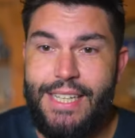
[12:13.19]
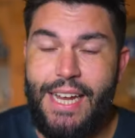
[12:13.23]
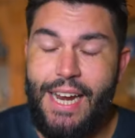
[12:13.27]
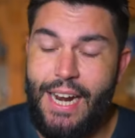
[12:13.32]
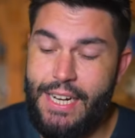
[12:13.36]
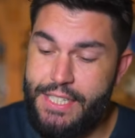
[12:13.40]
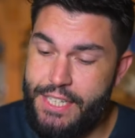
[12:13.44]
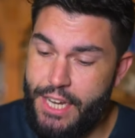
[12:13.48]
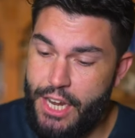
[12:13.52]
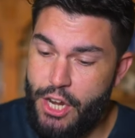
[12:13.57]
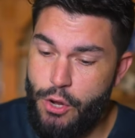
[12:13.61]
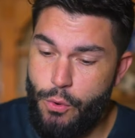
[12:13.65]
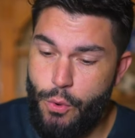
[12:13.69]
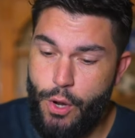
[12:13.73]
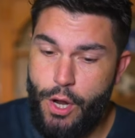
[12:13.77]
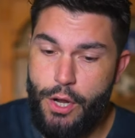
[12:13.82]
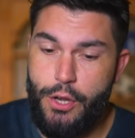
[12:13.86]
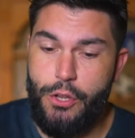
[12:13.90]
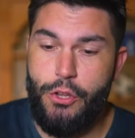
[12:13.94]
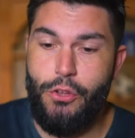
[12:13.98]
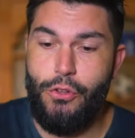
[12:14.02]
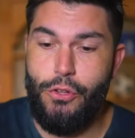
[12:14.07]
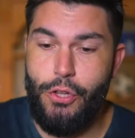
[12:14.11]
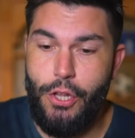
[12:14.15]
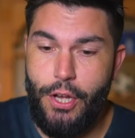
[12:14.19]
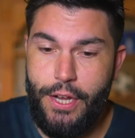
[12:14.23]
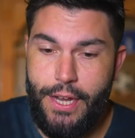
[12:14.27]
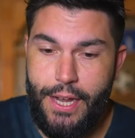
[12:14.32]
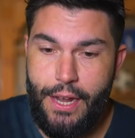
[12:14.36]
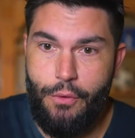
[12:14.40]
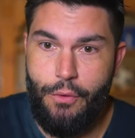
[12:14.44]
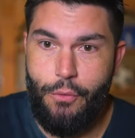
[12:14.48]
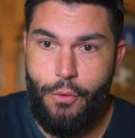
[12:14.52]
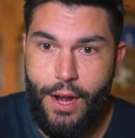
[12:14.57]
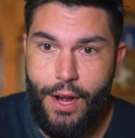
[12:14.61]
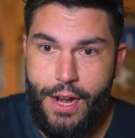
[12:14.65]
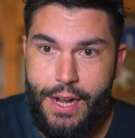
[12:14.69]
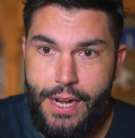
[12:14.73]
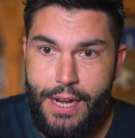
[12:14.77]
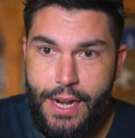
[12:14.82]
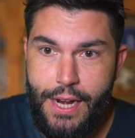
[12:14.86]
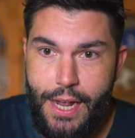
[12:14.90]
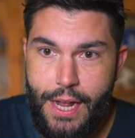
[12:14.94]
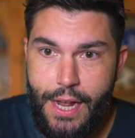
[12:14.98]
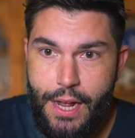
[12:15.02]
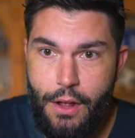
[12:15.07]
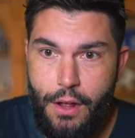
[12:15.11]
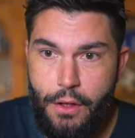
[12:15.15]
And I tell you what, you look at right
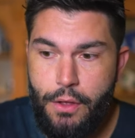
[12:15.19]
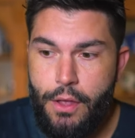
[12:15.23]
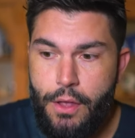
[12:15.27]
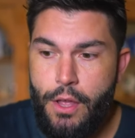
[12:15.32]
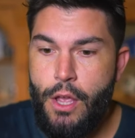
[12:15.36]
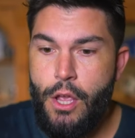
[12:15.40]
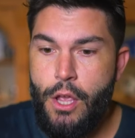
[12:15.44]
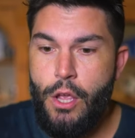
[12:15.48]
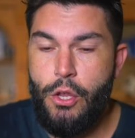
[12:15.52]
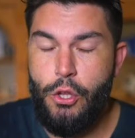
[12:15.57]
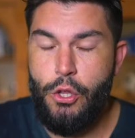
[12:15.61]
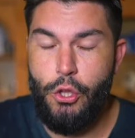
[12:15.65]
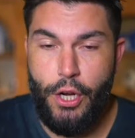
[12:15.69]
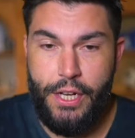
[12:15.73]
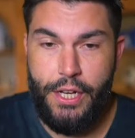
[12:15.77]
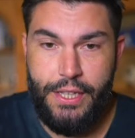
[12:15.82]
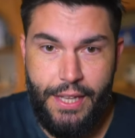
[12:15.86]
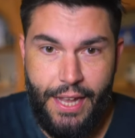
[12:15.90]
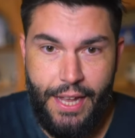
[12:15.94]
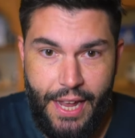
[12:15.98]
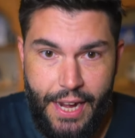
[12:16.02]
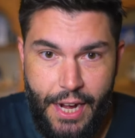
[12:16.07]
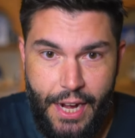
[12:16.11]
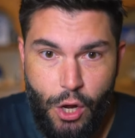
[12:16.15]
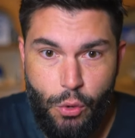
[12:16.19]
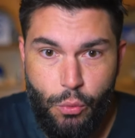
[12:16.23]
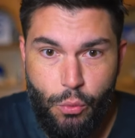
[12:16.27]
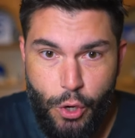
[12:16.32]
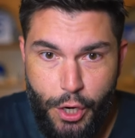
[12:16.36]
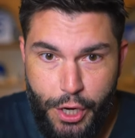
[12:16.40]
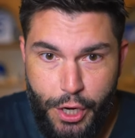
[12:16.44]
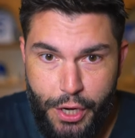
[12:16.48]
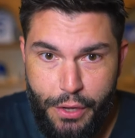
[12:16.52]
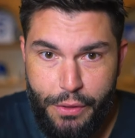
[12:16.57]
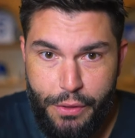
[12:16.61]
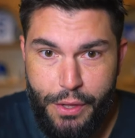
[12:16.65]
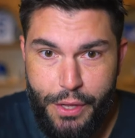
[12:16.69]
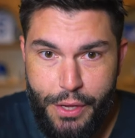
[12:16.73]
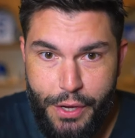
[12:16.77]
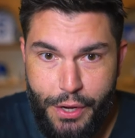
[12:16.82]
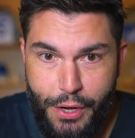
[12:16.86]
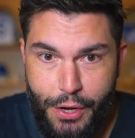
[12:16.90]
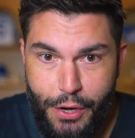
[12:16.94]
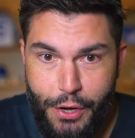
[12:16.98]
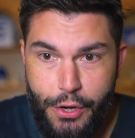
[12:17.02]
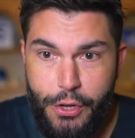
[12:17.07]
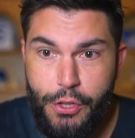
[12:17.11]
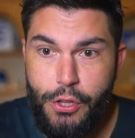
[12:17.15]
now, you look at the NL rookie of the
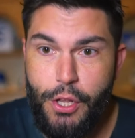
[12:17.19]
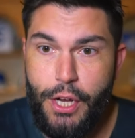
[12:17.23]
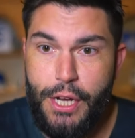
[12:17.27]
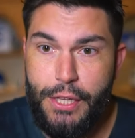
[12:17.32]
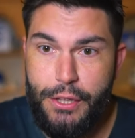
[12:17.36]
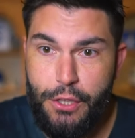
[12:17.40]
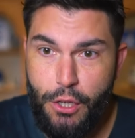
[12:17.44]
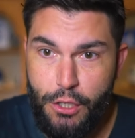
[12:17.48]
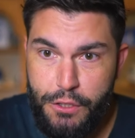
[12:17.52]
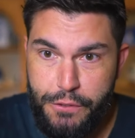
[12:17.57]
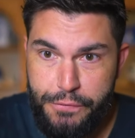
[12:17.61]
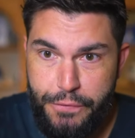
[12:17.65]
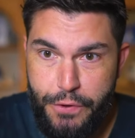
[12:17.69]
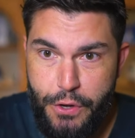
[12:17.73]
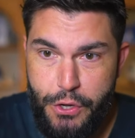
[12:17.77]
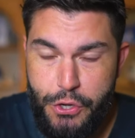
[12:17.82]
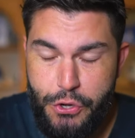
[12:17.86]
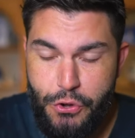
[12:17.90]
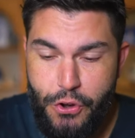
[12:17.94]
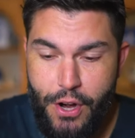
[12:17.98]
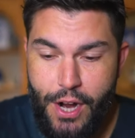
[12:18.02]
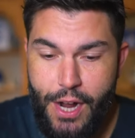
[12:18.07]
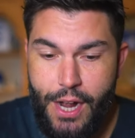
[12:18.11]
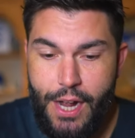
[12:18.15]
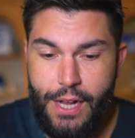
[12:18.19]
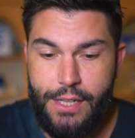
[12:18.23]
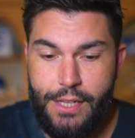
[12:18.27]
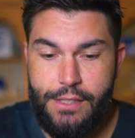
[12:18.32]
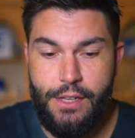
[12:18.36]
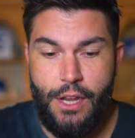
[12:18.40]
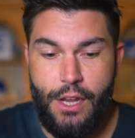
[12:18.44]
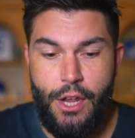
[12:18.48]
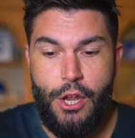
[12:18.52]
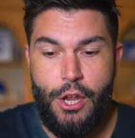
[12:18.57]
year, you look at those future odds.